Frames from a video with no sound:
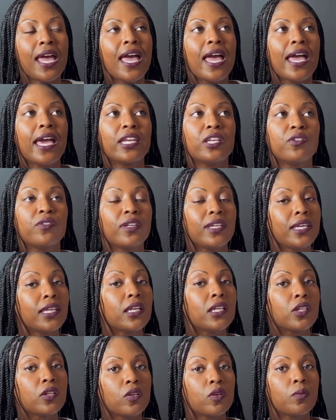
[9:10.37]
and you need a
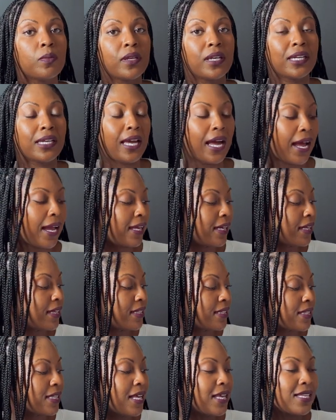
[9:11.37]
little bit of
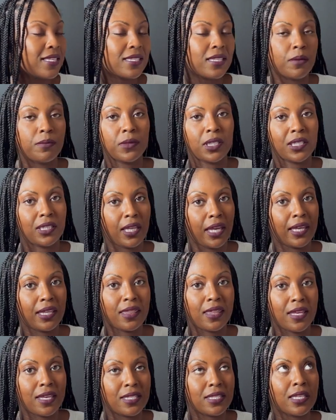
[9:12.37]
guidance, something like
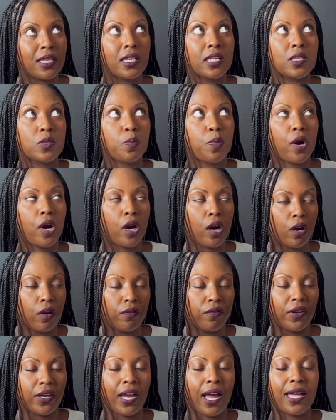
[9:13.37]
this is
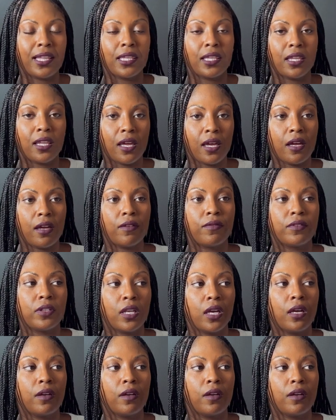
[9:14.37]
perfect. I love